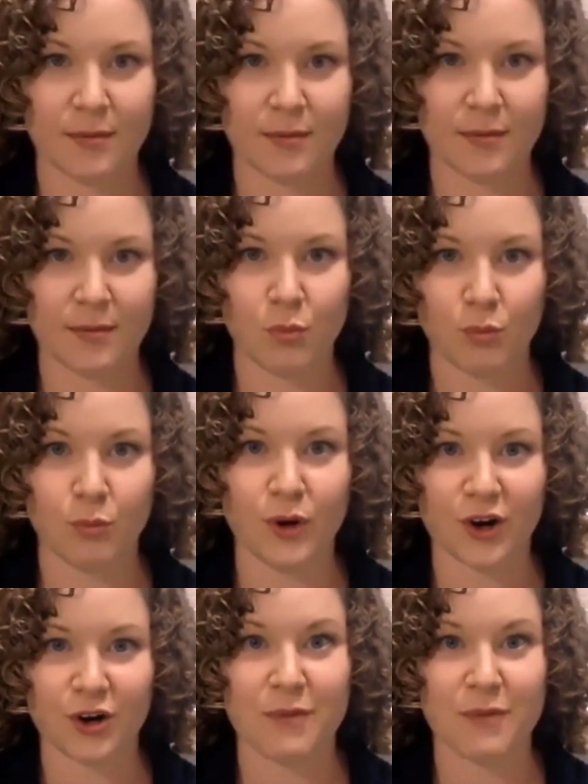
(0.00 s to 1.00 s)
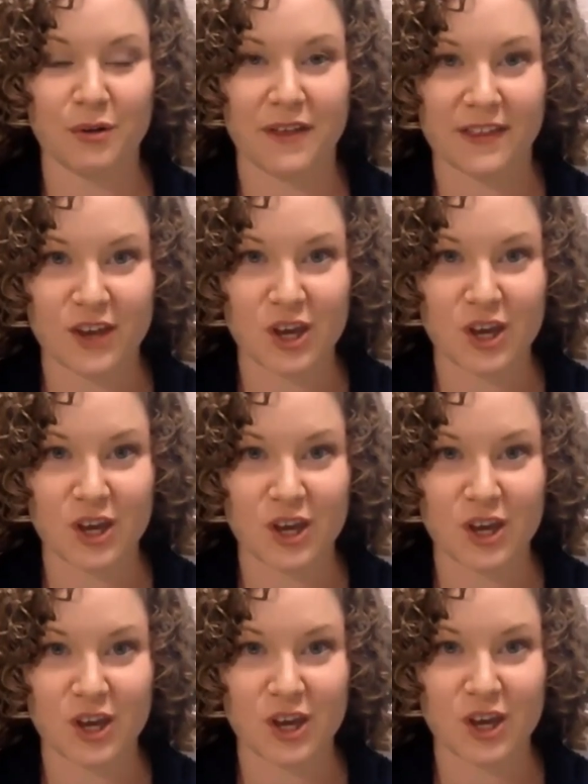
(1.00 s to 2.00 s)
weird metal thing that you put your
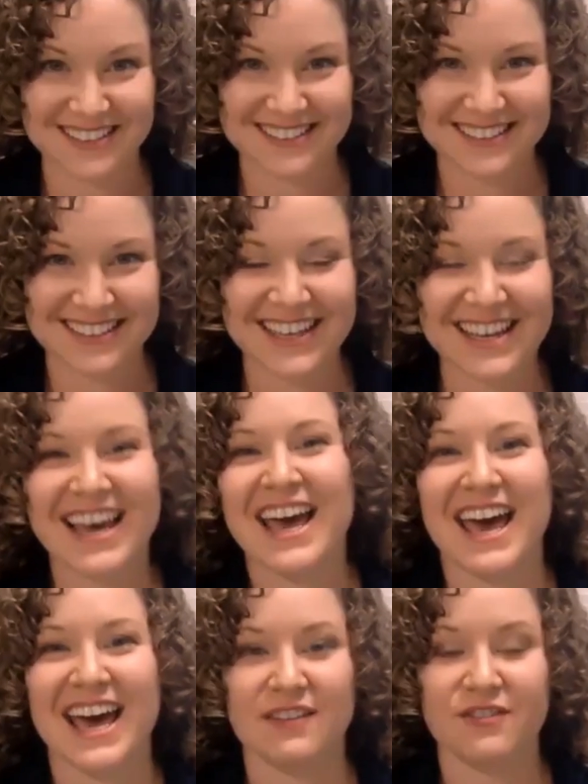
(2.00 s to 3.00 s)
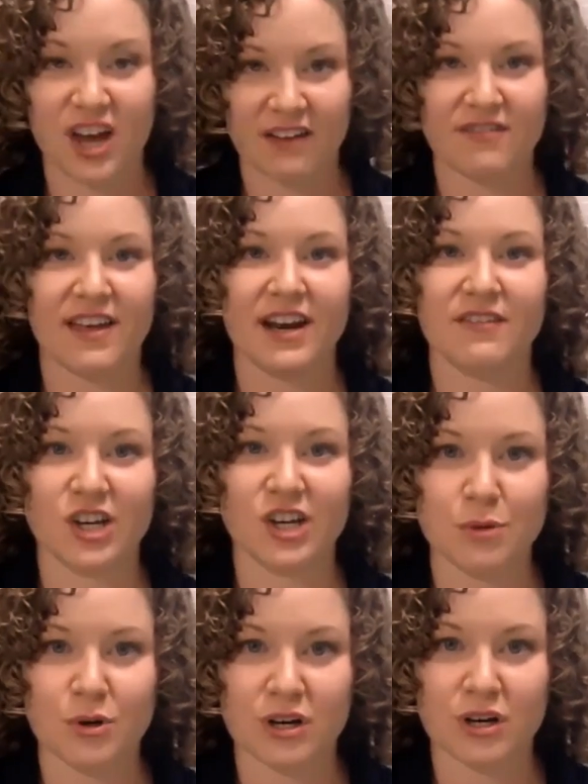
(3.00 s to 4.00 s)
foot in. And if you have that
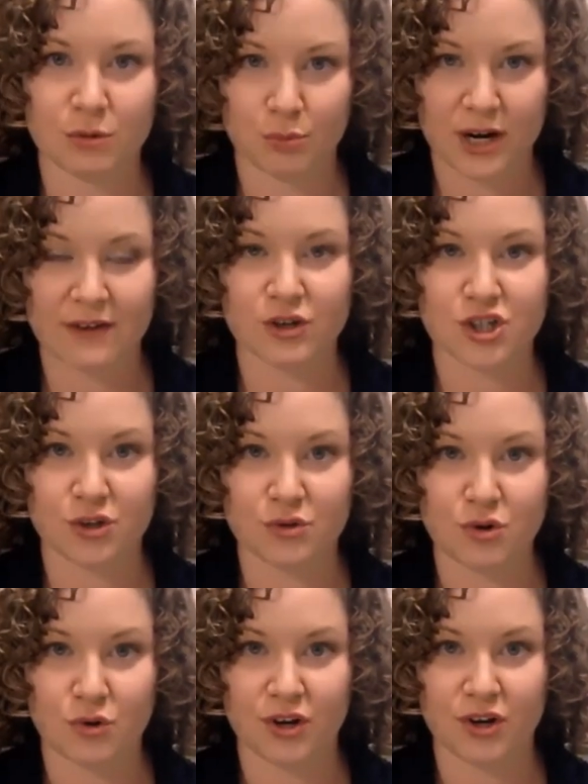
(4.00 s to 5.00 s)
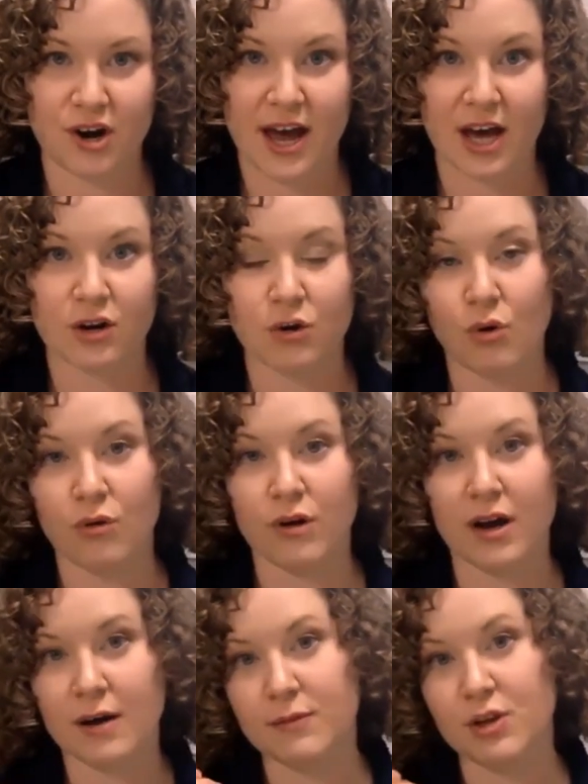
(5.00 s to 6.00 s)
available at whatever shoe store you're at,
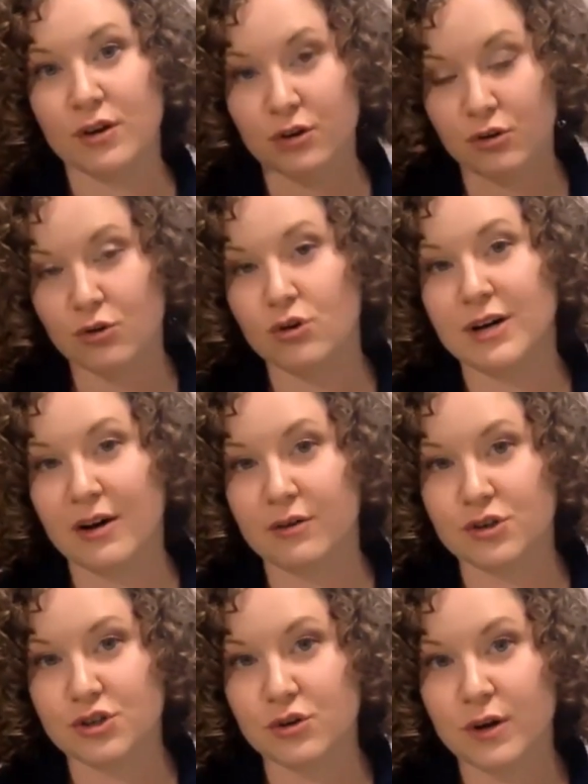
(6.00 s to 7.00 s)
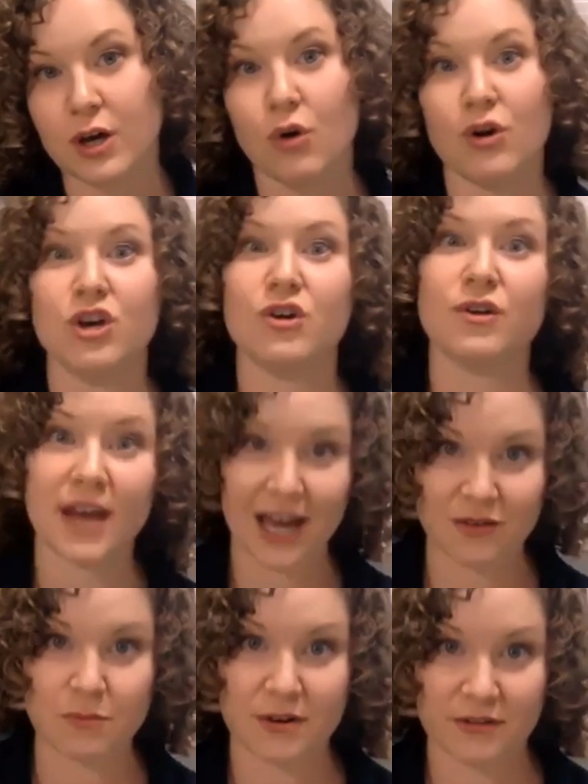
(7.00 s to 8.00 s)
you can Google how to do it, or you can
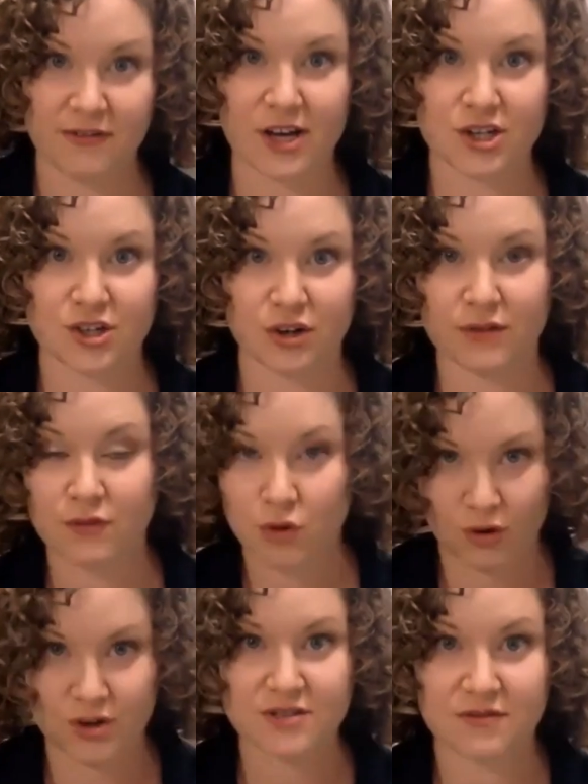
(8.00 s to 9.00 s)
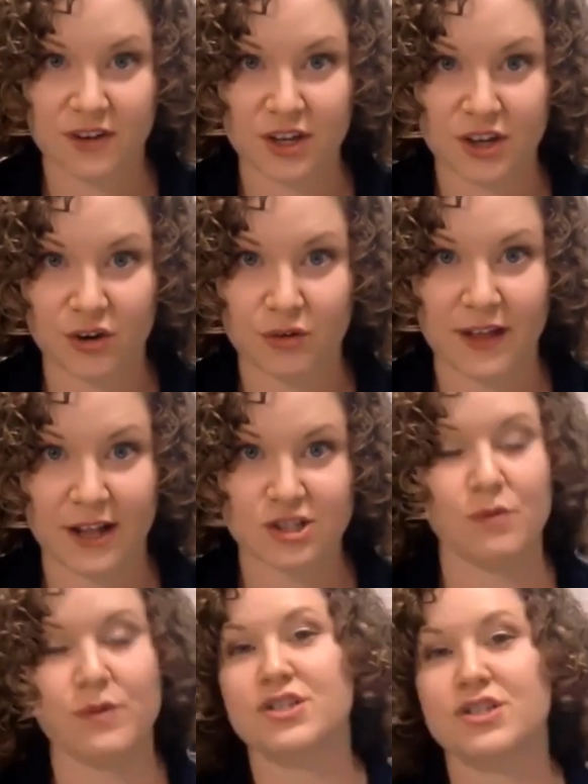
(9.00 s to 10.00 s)
have a professional, of course, fit you. That's
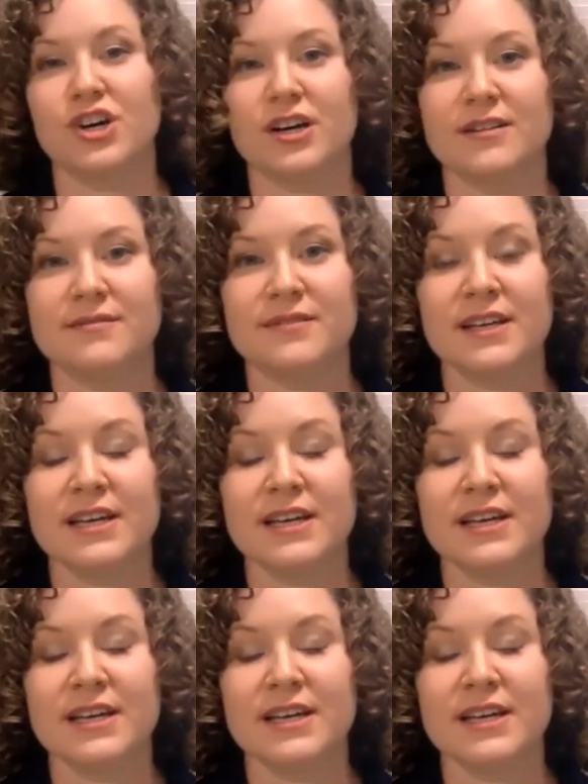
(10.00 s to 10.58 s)
always good.